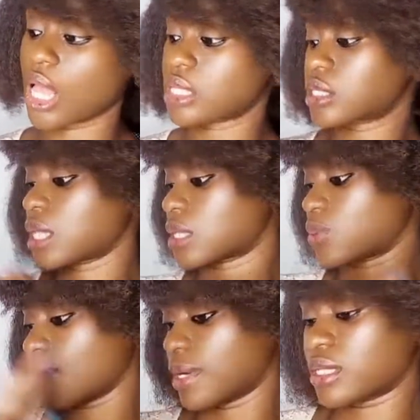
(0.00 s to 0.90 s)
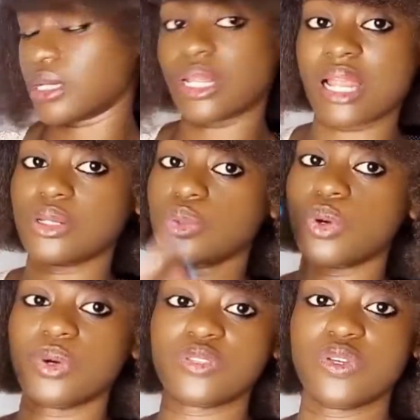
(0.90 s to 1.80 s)
That's what I want to say. That. Do
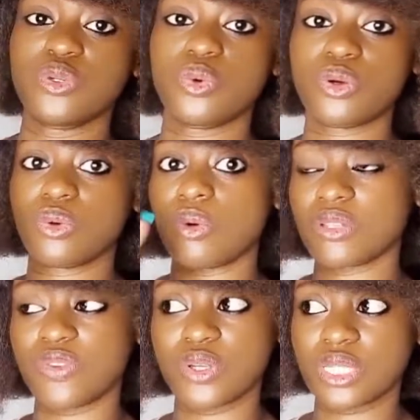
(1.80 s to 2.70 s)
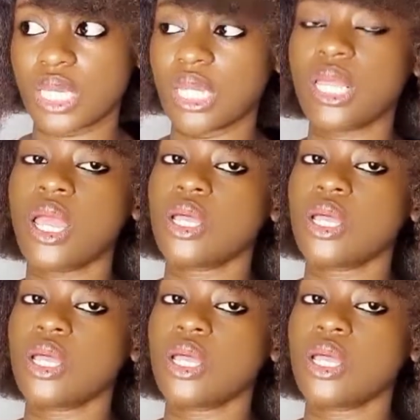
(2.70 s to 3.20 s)
what works for you. Do what works for your skin.